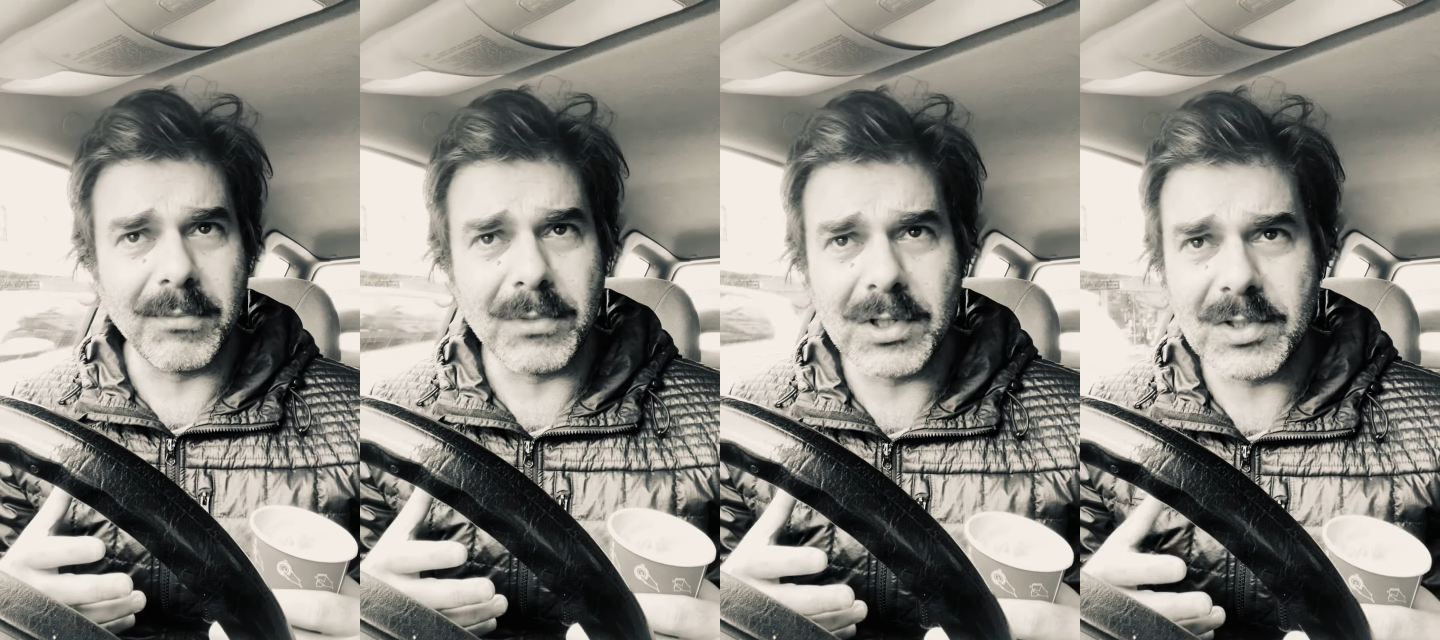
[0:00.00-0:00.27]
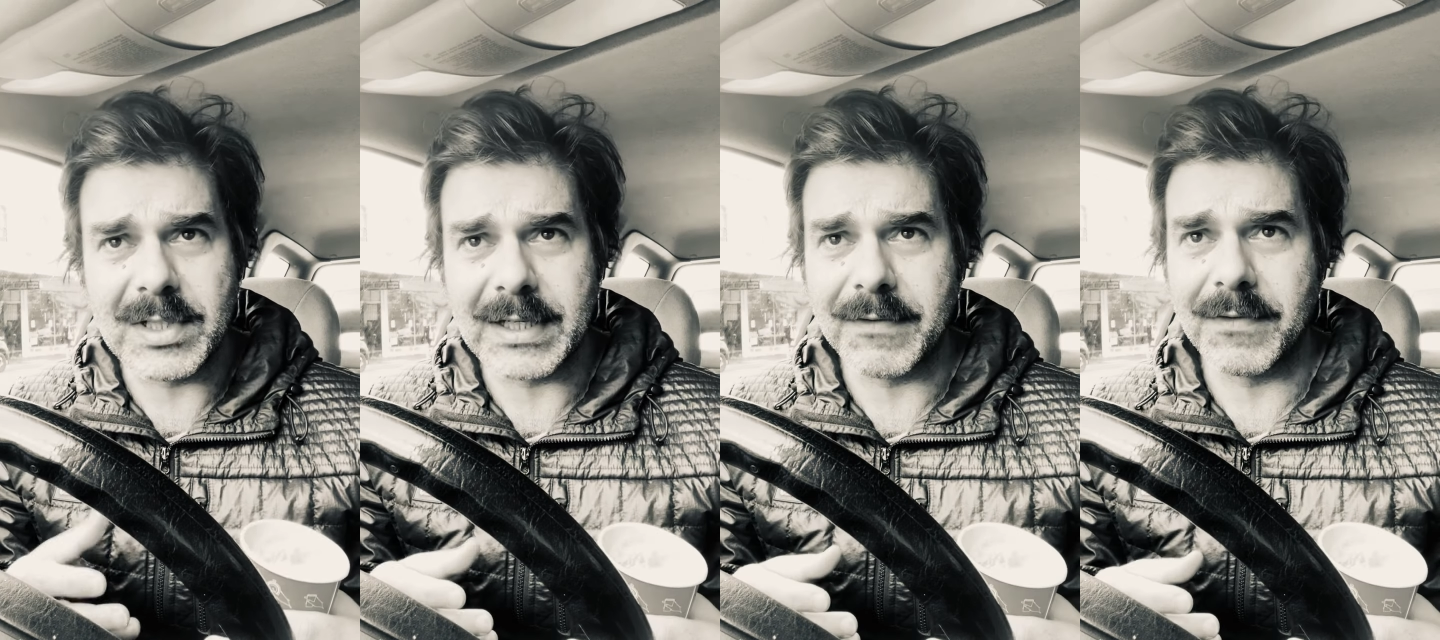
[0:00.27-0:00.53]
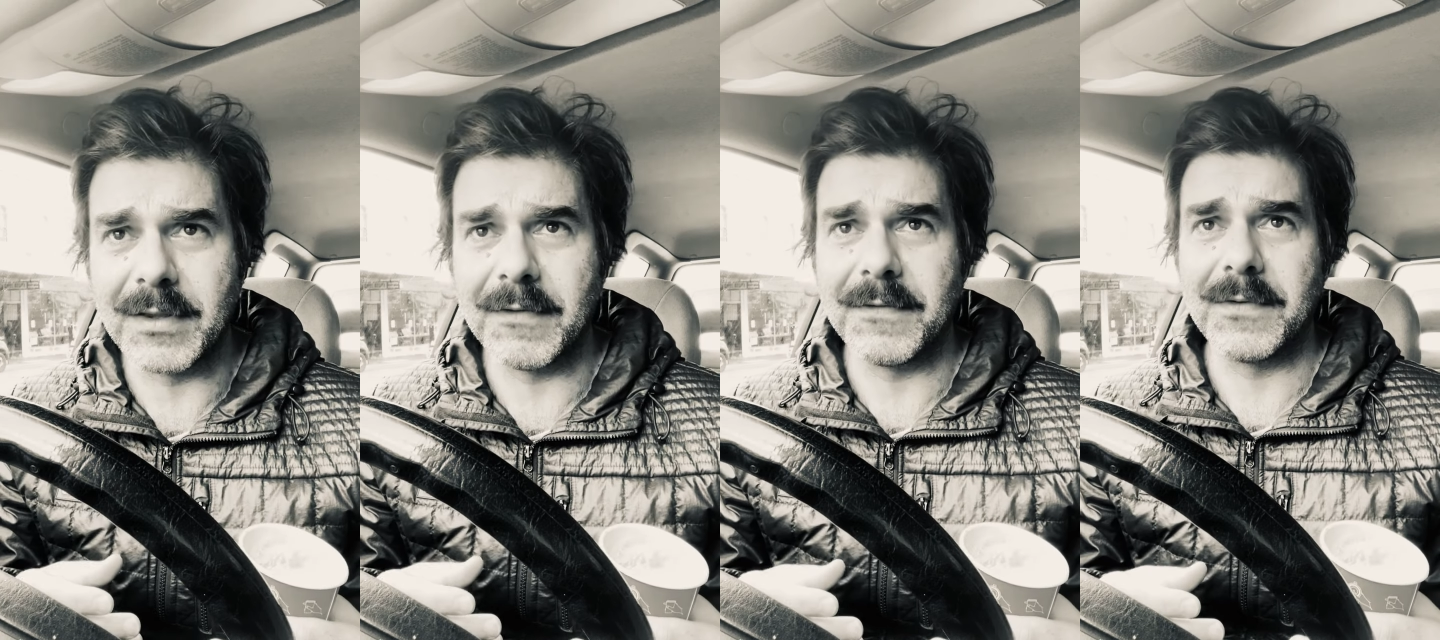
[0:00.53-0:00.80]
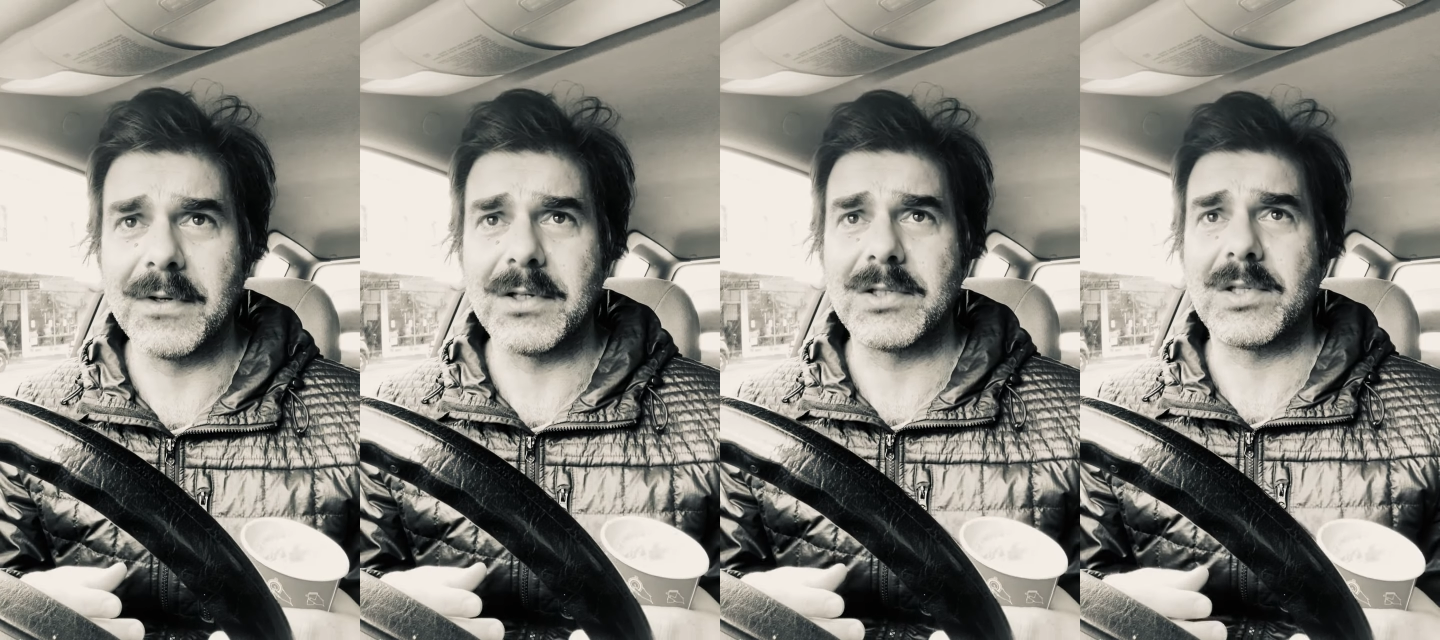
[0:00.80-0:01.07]
music for the
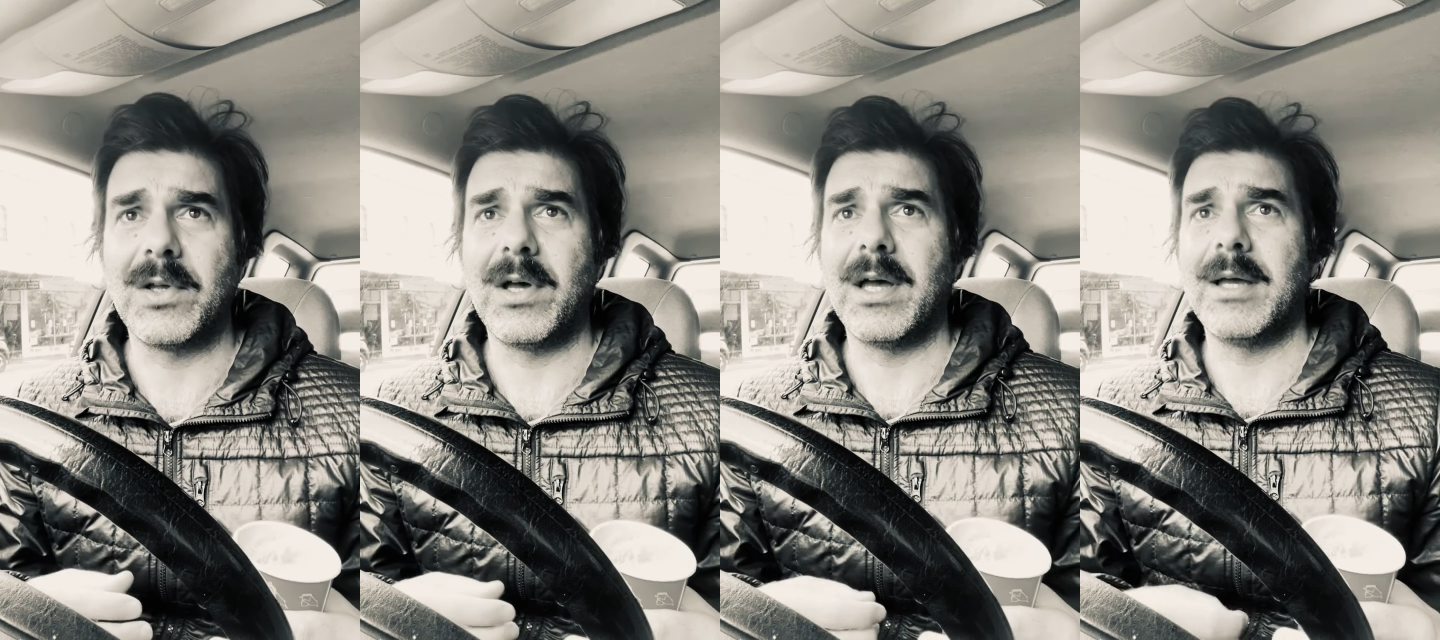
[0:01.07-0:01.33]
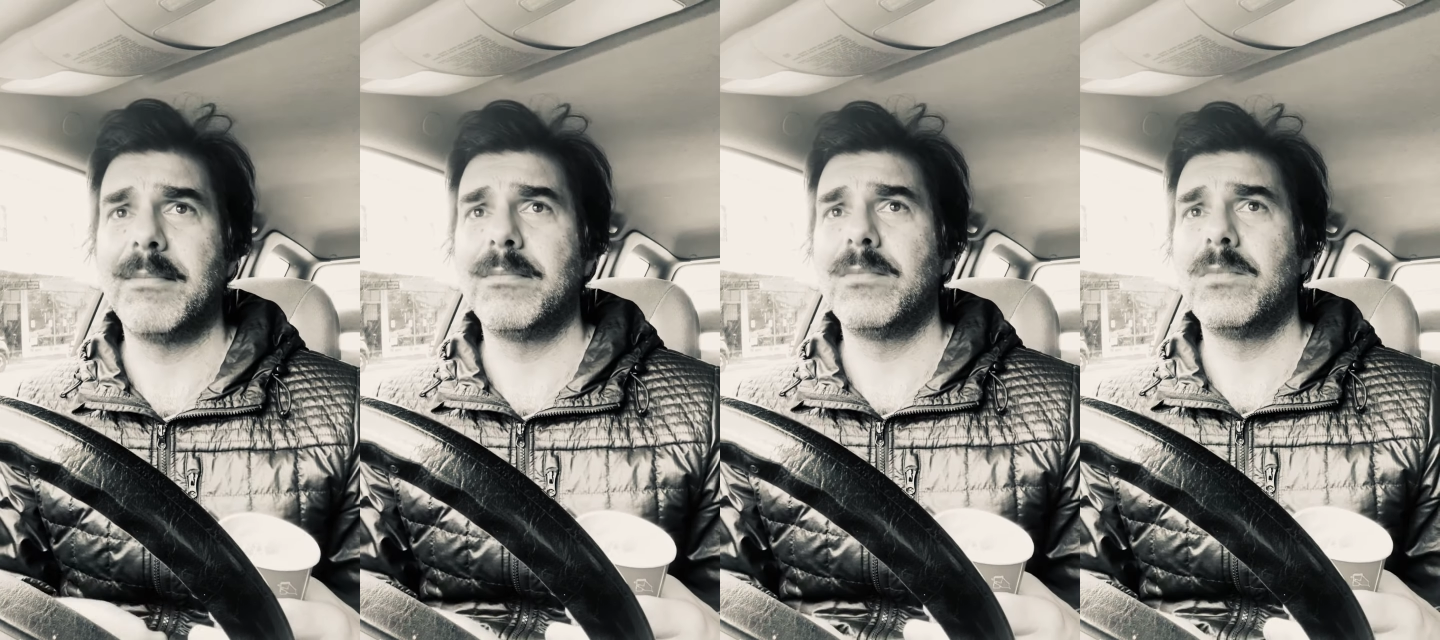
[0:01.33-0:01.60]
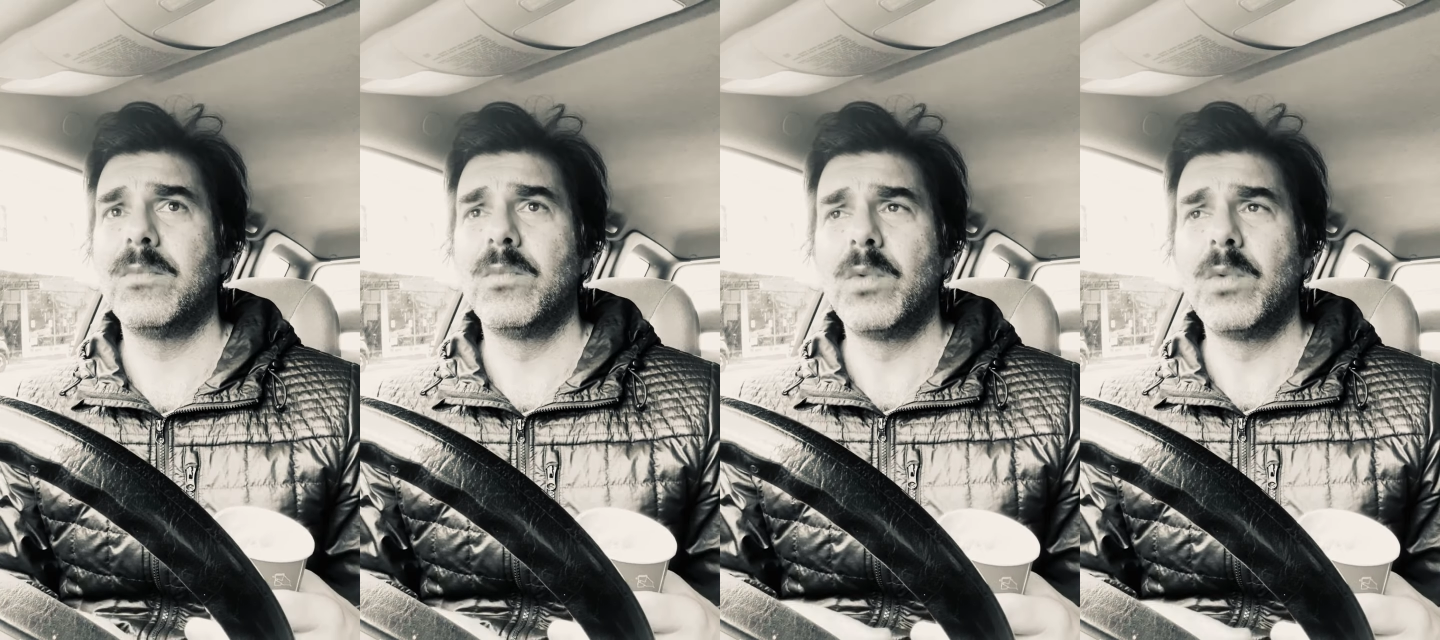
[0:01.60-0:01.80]
first time,